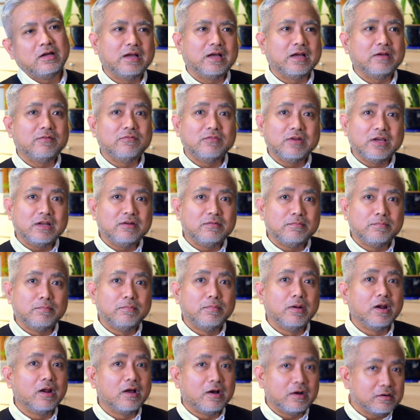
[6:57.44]
I've read
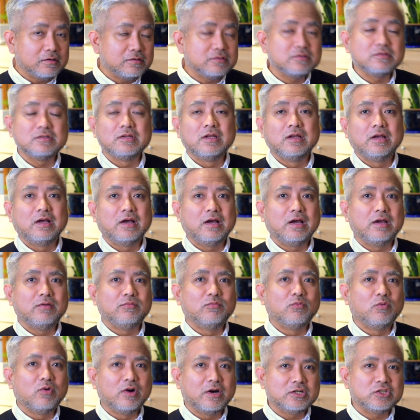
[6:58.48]
blogs, I've
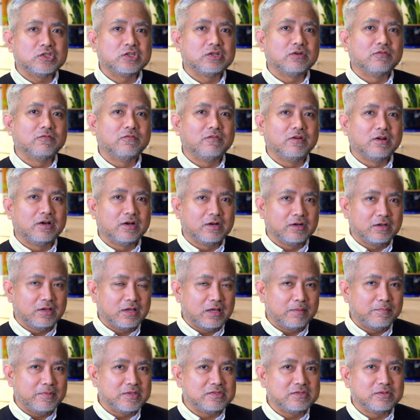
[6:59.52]
watched vlog
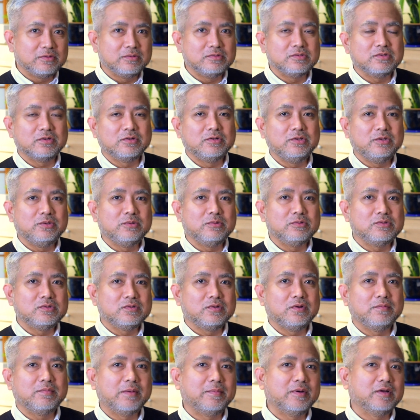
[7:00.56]
episodes on
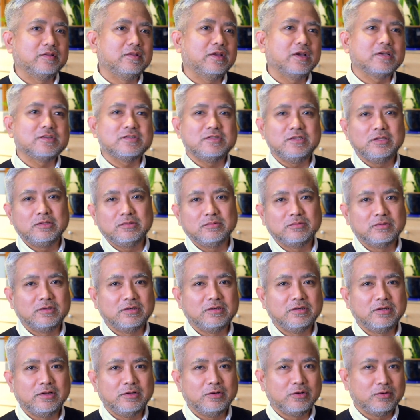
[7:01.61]
YouTube about
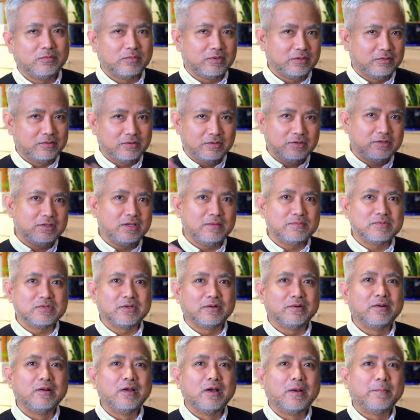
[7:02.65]
XT200, and no wonder it keeps
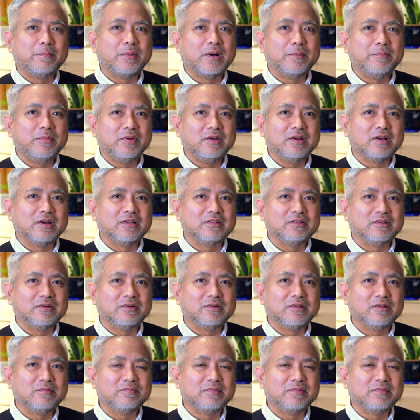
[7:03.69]
on popping out on all